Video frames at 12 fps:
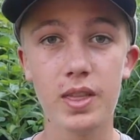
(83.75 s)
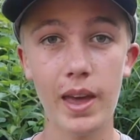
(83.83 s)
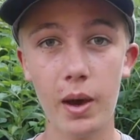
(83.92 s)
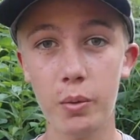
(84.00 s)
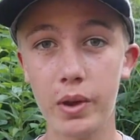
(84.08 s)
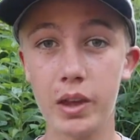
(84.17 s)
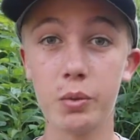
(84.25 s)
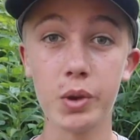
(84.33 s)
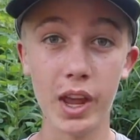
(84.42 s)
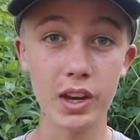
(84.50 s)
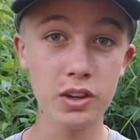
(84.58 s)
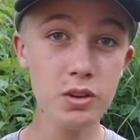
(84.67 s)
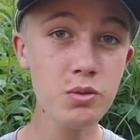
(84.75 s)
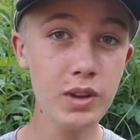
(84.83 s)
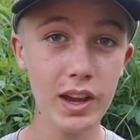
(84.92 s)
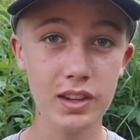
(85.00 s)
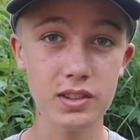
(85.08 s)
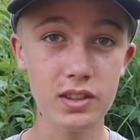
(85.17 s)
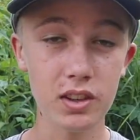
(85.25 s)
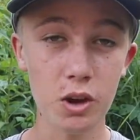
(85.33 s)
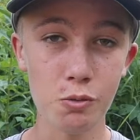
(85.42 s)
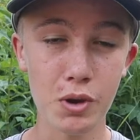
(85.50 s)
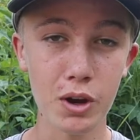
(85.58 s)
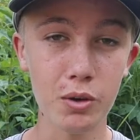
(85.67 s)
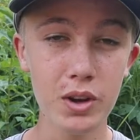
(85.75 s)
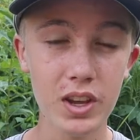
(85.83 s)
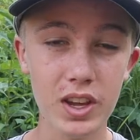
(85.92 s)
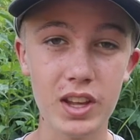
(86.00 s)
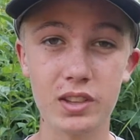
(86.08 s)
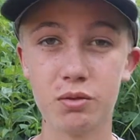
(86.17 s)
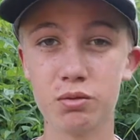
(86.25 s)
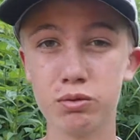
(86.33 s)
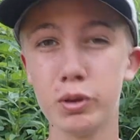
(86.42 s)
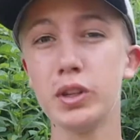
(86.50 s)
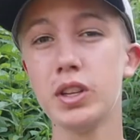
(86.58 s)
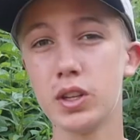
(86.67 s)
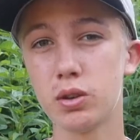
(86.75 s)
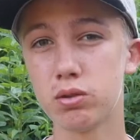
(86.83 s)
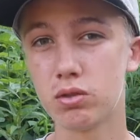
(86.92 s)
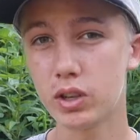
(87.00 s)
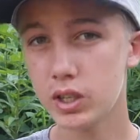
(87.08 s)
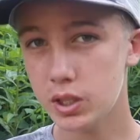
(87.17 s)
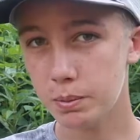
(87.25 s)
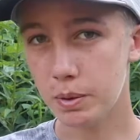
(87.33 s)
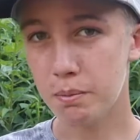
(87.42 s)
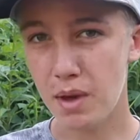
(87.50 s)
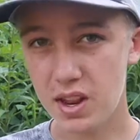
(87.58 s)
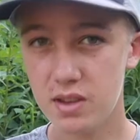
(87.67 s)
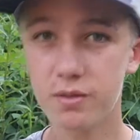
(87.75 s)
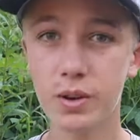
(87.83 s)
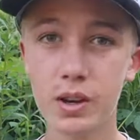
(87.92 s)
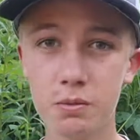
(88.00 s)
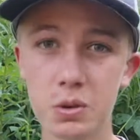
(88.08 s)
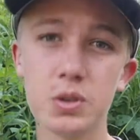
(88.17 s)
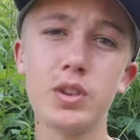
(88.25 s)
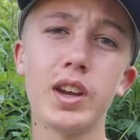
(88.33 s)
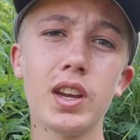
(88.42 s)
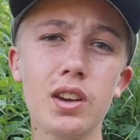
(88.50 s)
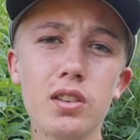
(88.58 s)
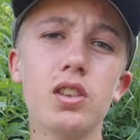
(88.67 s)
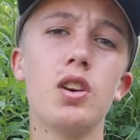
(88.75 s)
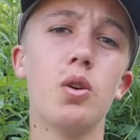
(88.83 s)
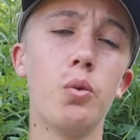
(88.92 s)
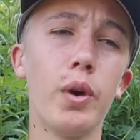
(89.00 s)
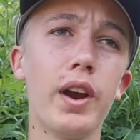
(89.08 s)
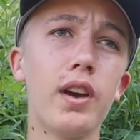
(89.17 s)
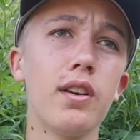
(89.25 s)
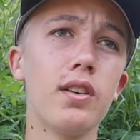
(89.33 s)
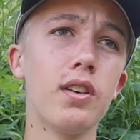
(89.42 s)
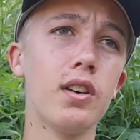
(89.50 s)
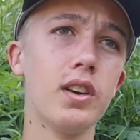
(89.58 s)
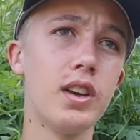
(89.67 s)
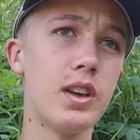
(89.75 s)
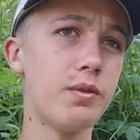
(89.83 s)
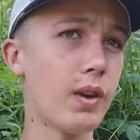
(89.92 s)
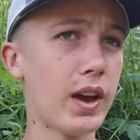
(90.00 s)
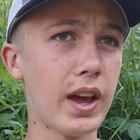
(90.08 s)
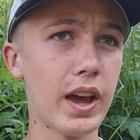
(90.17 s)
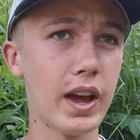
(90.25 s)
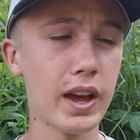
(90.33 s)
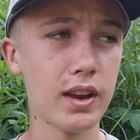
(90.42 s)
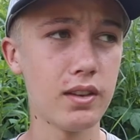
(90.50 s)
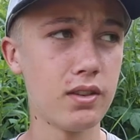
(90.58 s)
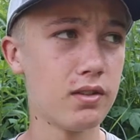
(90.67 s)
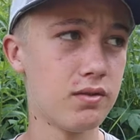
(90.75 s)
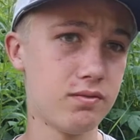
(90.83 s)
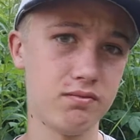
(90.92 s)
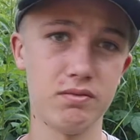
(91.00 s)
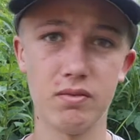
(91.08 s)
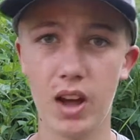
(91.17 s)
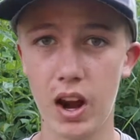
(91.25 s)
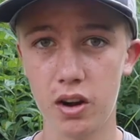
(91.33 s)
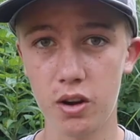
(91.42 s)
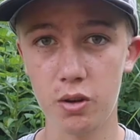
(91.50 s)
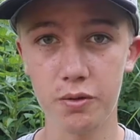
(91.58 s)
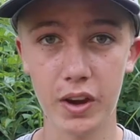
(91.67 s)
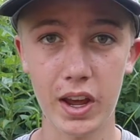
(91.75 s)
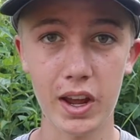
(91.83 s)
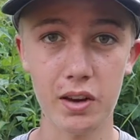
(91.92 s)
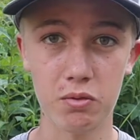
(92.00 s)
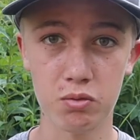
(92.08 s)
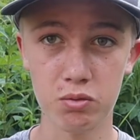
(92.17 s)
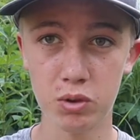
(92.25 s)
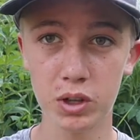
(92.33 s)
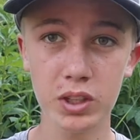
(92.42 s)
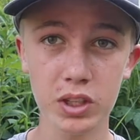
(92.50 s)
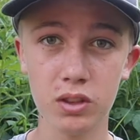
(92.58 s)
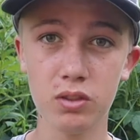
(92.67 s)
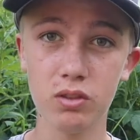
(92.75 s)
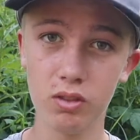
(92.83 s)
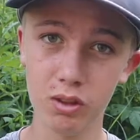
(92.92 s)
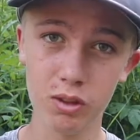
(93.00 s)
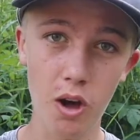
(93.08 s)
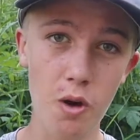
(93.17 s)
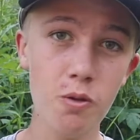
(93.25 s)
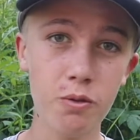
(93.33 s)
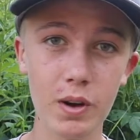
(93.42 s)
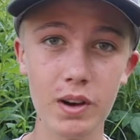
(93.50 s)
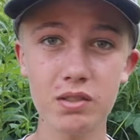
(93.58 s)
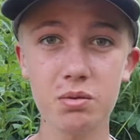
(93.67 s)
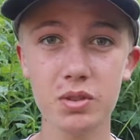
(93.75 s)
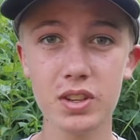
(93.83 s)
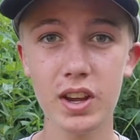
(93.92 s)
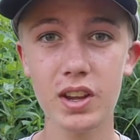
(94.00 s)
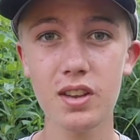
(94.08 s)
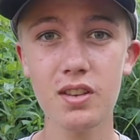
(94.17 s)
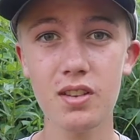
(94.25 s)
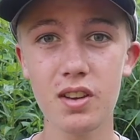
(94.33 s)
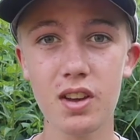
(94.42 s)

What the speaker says: that way when I do take slow-mo, it's really crisp and many frames per second, where if I had, if I had it really low frames per second,